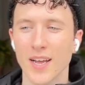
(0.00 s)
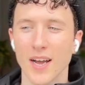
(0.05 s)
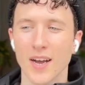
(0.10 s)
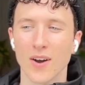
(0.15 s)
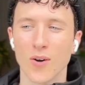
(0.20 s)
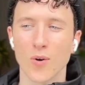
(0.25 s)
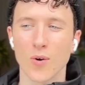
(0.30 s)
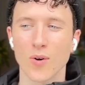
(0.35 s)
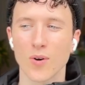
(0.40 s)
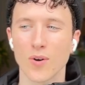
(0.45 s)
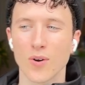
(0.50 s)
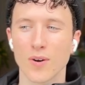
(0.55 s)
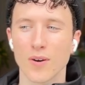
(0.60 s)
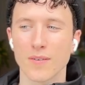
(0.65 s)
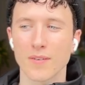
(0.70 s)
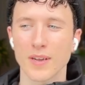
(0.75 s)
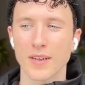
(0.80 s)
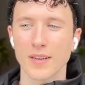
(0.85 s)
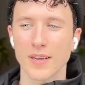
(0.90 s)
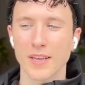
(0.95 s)
Or
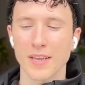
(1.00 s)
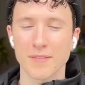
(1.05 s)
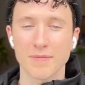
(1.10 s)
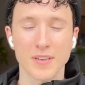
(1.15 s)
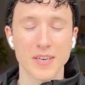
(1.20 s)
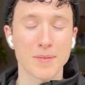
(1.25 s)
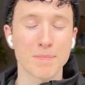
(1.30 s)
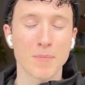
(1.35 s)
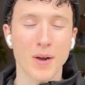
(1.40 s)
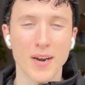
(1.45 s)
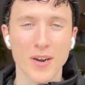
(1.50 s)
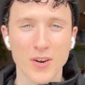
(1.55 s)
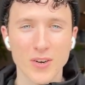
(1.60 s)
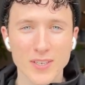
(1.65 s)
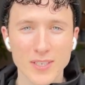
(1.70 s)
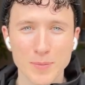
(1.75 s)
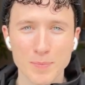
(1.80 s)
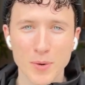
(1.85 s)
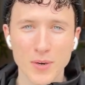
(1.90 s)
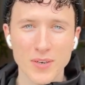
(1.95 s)
even in my own
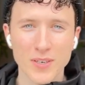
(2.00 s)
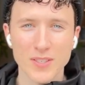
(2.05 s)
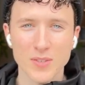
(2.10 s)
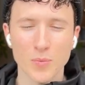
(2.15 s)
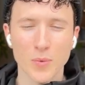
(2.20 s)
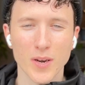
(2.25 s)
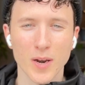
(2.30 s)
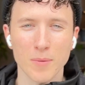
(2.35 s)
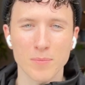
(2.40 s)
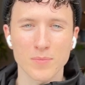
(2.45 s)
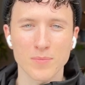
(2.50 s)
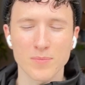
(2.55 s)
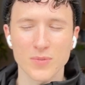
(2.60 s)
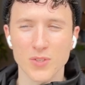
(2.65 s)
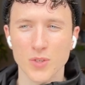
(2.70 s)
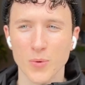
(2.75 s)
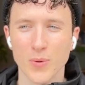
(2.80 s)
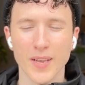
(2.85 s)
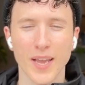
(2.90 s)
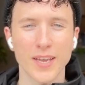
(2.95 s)
experience when I'm
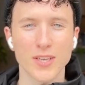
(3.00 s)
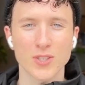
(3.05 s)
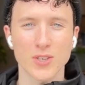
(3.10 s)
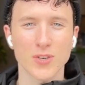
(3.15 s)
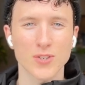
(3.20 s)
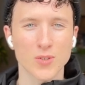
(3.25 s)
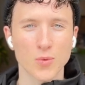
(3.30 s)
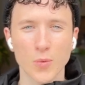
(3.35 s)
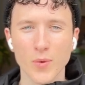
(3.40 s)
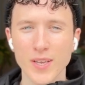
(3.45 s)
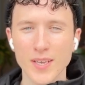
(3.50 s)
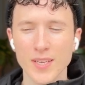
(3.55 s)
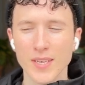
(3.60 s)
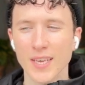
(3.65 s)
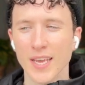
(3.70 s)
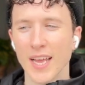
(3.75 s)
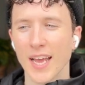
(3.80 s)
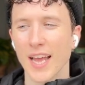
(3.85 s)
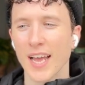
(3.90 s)
doing 8 shows a week,